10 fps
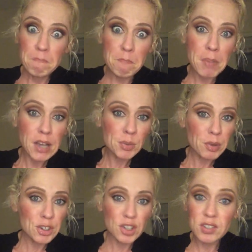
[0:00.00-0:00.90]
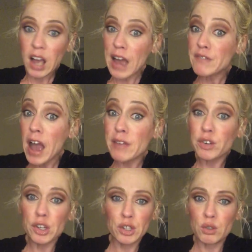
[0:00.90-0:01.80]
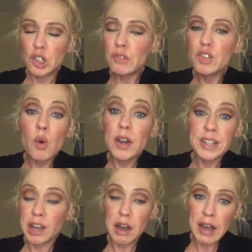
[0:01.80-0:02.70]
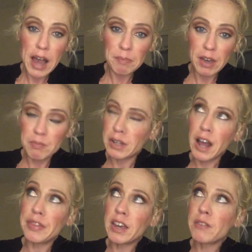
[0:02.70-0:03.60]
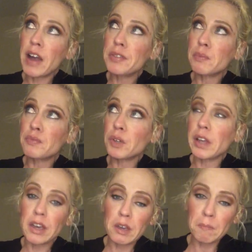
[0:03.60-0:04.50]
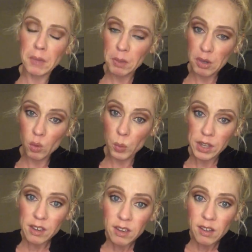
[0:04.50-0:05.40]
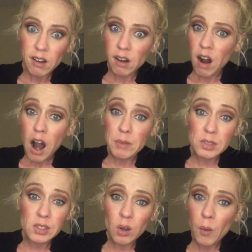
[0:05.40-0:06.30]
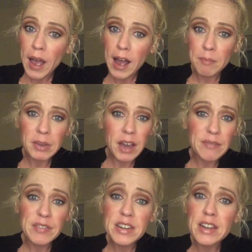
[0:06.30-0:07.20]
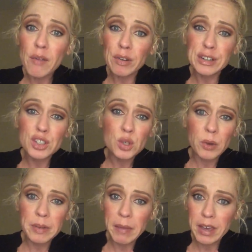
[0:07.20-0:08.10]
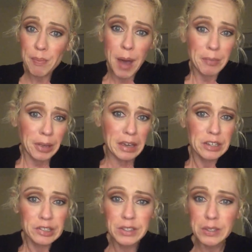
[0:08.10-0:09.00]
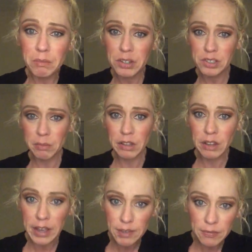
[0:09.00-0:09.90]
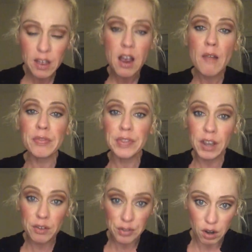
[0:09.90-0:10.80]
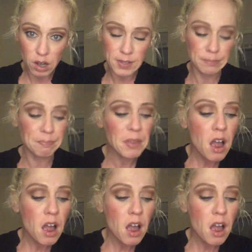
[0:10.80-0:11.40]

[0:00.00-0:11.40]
Best brushes I've ever used. You have no idea how happy I've been. I think I've had them for like maybe a week. I'm so happy. I've never enjoyed makeup applications so much in my life. They're awesome.